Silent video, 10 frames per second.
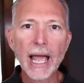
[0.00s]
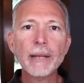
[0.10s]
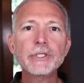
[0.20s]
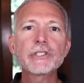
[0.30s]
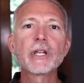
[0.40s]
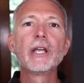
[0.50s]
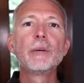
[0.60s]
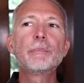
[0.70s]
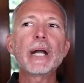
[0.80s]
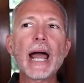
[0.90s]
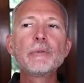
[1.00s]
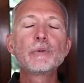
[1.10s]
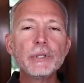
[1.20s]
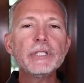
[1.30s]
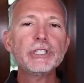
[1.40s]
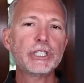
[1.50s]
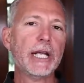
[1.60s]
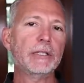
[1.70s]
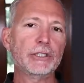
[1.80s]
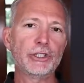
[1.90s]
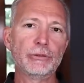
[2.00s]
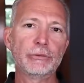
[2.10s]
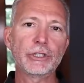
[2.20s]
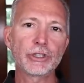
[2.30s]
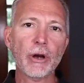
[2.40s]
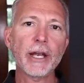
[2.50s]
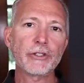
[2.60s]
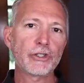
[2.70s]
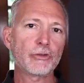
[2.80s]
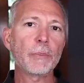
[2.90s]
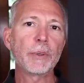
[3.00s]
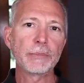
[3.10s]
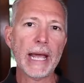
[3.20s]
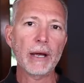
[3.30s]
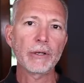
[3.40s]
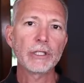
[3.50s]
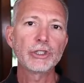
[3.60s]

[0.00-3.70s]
I just, but I would really challenge you to try to strip them down.